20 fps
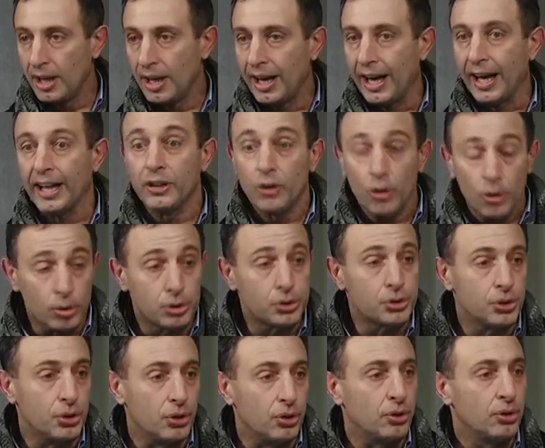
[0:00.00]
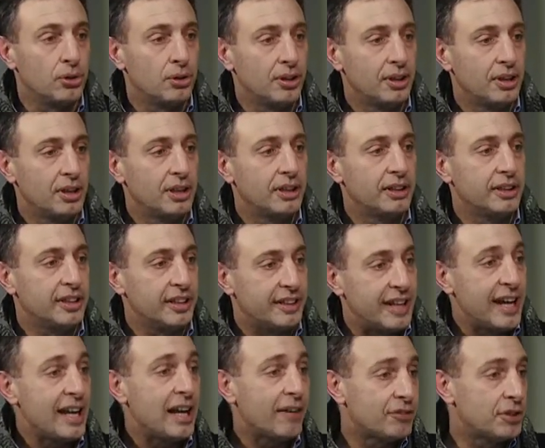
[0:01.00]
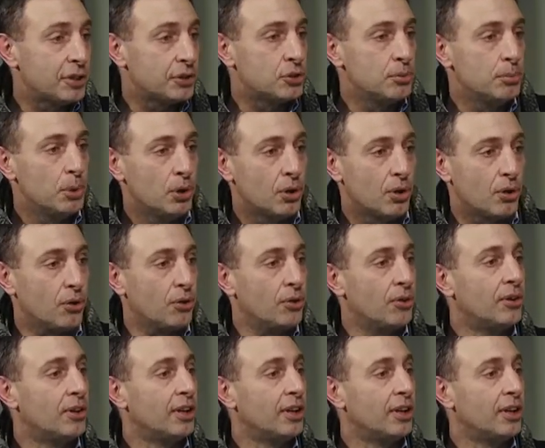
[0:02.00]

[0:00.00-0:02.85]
And also, the day after tomorrow,